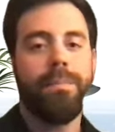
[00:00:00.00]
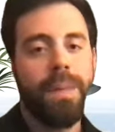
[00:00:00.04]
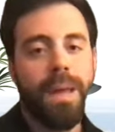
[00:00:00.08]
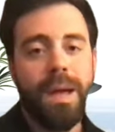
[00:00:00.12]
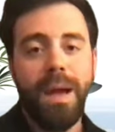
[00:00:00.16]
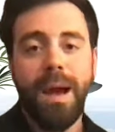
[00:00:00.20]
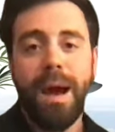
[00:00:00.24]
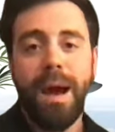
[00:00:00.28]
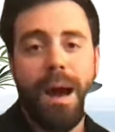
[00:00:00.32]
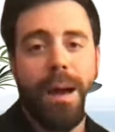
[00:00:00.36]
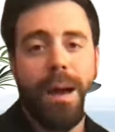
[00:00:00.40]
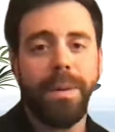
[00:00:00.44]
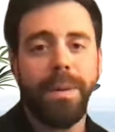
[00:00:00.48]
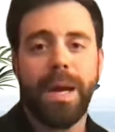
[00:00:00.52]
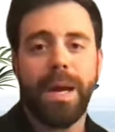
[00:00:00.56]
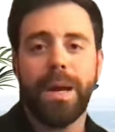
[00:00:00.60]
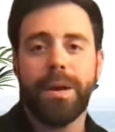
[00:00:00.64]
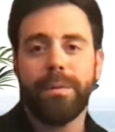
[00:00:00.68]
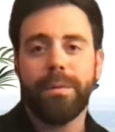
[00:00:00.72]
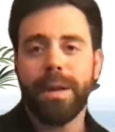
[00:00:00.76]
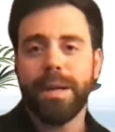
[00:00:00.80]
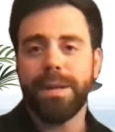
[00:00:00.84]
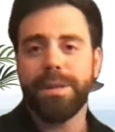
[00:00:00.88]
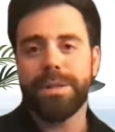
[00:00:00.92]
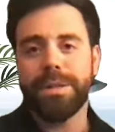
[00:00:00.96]
I'm not
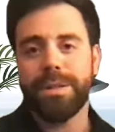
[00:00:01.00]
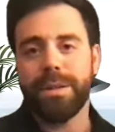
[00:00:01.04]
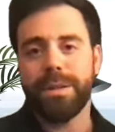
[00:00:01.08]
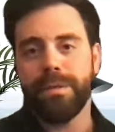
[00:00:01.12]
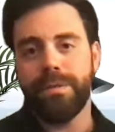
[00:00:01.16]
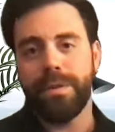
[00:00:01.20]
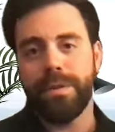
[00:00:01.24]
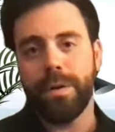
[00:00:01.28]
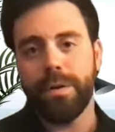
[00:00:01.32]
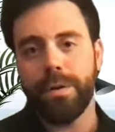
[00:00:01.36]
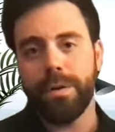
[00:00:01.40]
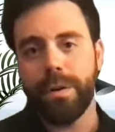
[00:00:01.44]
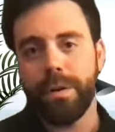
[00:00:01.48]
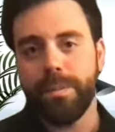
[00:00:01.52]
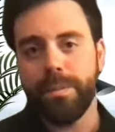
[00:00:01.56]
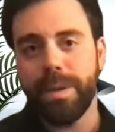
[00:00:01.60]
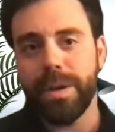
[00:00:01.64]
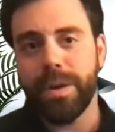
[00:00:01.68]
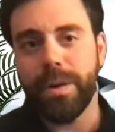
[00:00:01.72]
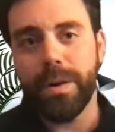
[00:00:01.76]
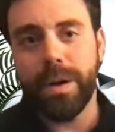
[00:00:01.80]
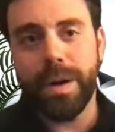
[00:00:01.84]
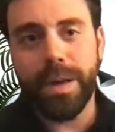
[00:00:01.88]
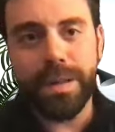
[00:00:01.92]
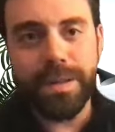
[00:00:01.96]
a registered voter in
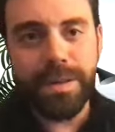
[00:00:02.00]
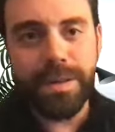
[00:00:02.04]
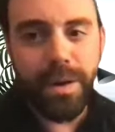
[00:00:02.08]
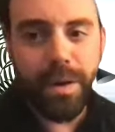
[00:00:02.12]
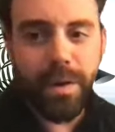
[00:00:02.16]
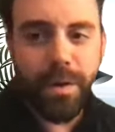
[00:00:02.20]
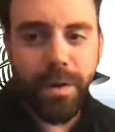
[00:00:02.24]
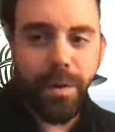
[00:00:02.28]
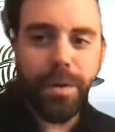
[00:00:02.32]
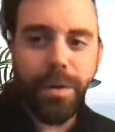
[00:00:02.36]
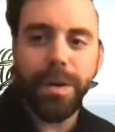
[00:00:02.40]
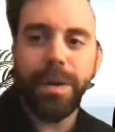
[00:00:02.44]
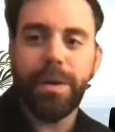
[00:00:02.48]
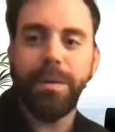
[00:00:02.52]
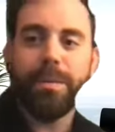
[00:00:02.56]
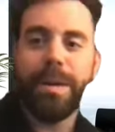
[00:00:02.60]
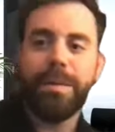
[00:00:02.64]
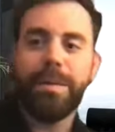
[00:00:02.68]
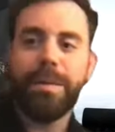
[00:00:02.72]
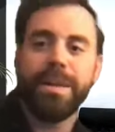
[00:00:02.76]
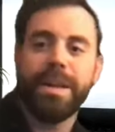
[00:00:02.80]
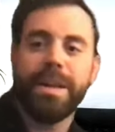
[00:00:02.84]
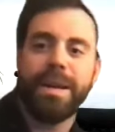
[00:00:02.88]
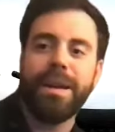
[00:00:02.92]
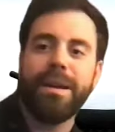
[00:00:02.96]
Peoria, so
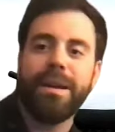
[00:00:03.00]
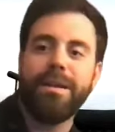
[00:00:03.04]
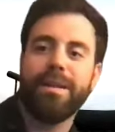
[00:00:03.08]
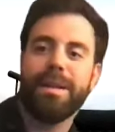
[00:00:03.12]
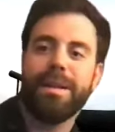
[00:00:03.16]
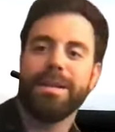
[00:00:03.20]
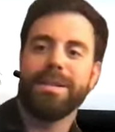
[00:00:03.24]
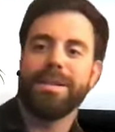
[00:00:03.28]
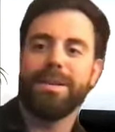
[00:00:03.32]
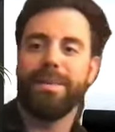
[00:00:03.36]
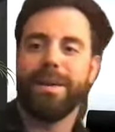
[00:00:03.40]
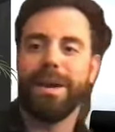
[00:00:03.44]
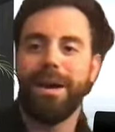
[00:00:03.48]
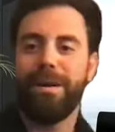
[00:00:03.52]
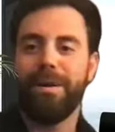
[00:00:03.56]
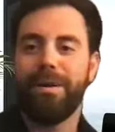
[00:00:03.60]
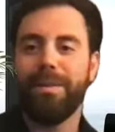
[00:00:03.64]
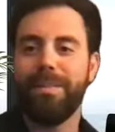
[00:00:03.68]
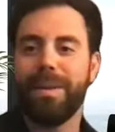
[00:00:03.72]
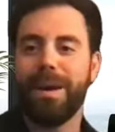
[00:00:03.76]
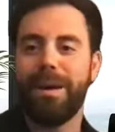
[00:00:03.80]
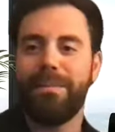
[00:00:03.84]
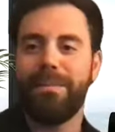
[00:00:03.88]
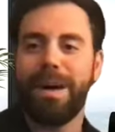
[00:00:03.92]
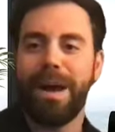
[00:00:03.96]
maybe they care less
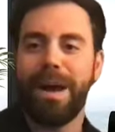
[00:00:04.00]
about my